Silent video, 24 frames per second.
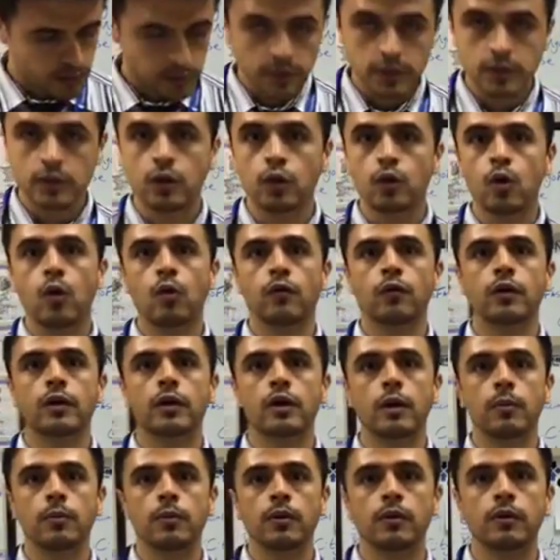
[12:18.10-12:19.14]
I'm just going to go
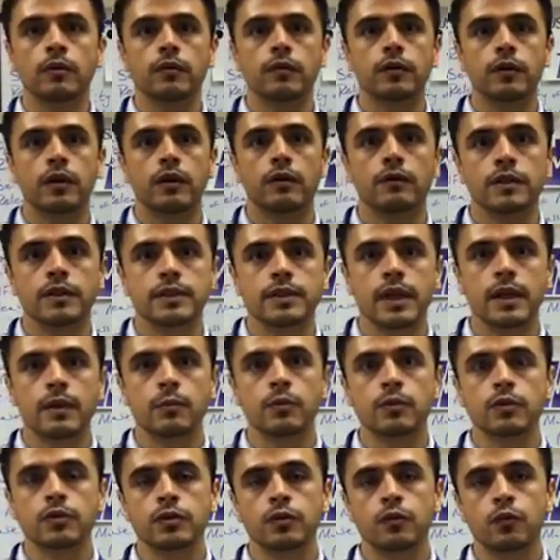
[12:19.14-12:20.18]
over a couple of
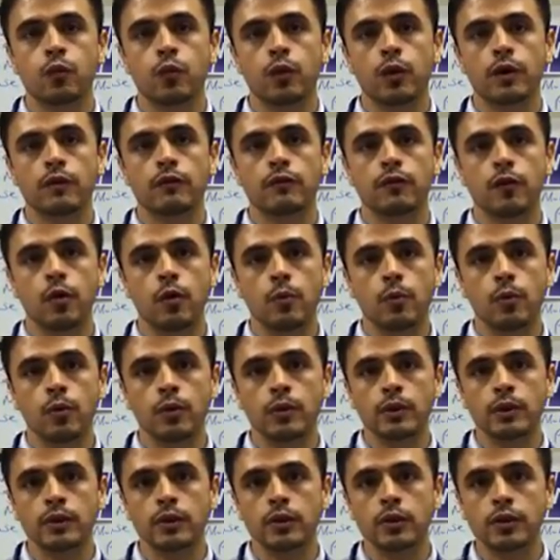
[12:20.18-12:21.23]
examples of what foam
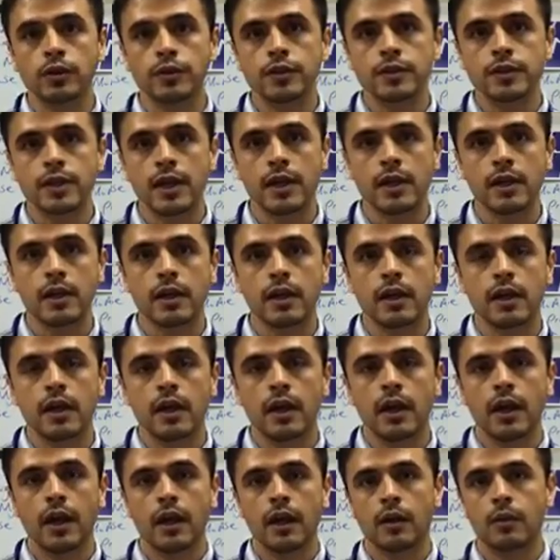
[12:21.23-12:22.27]
rolling looks like,
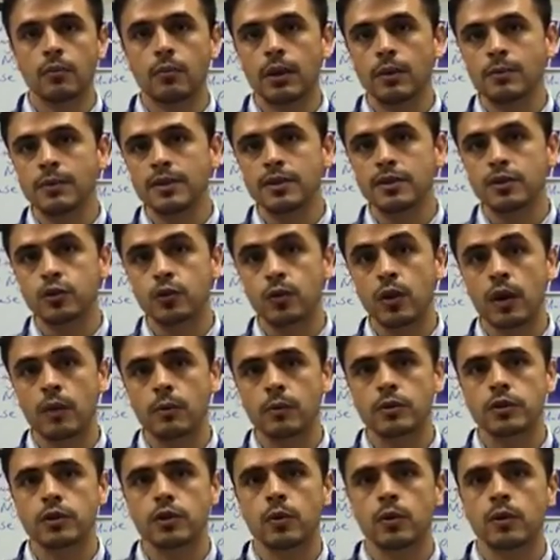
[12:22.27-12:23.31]
and maybe
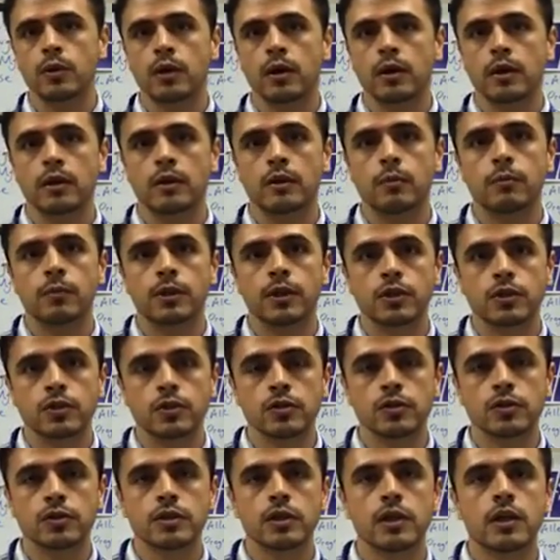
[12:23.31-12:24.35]
describe what's going on in the
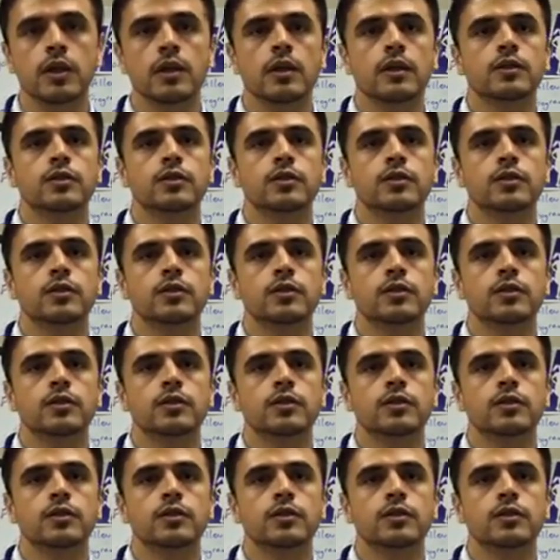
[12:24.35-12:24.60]
pictures,